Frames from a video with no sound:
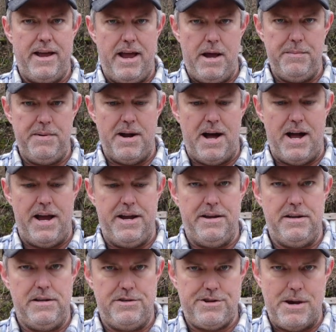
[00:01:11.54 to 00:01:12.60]
M9,
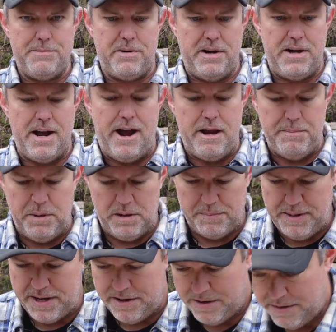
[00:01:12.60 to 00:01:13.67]
chambered in 9mm.